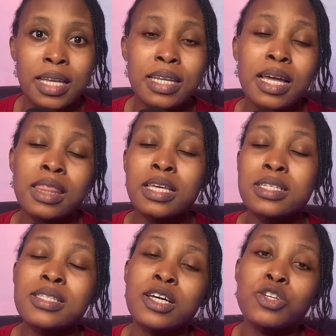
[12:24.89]
there are
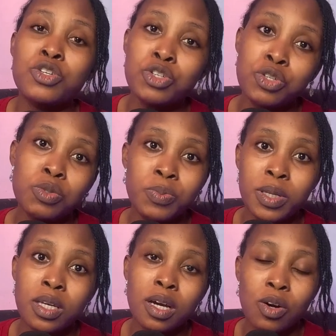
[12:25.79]
things that you should
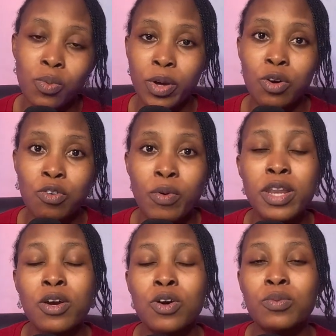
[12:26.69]
be aware of when
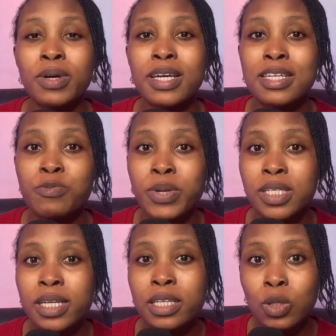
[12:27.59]
it comes,
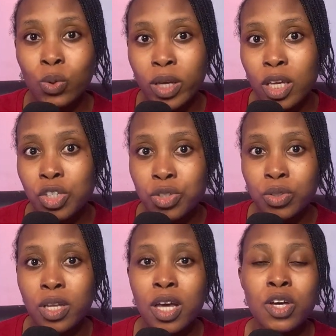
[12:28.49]
especially location.